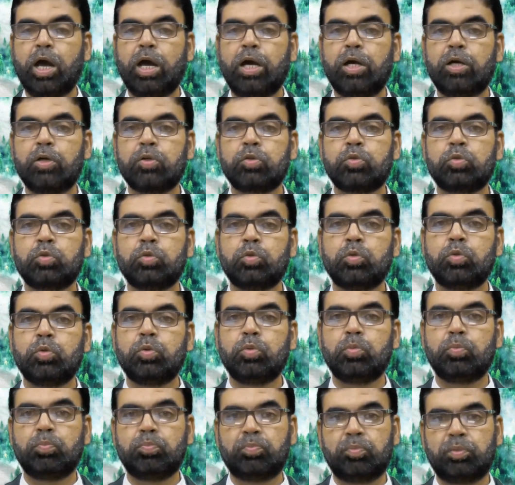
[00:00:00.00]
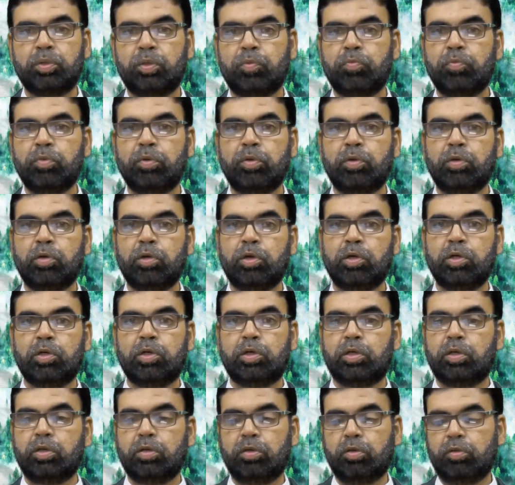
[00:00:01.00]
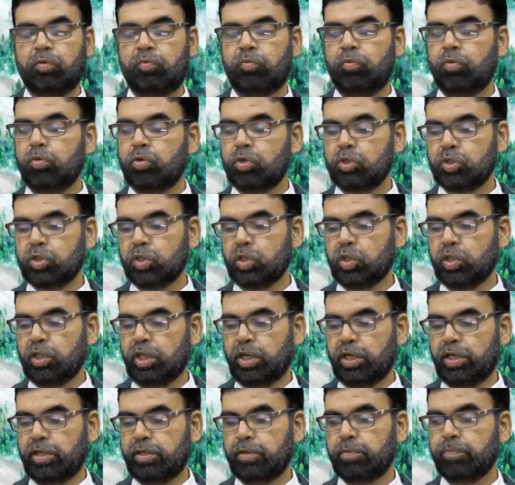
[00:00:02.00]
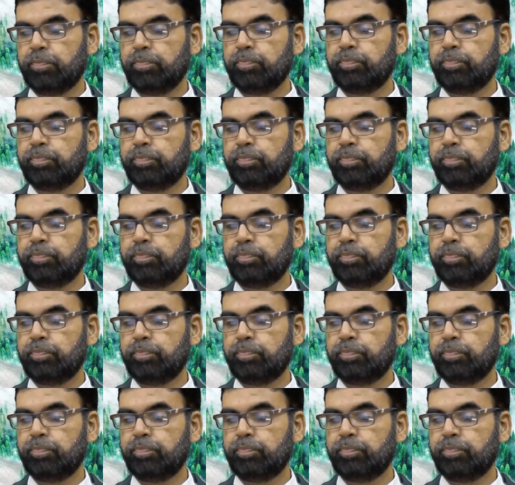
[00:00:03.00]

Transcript: and so we will not focus on that.